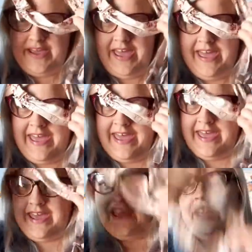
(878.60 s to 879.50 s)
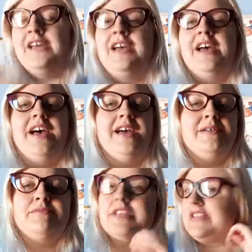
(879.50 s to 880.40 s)
hair,
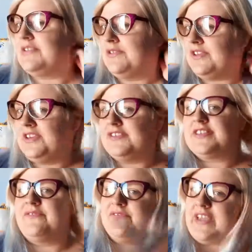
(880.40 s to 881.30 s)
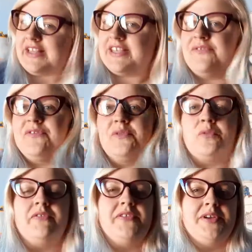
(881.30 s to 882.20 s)
just to do something different
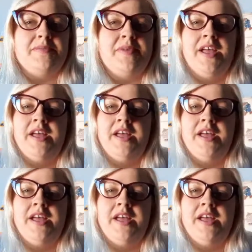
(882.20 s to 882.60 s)
with them.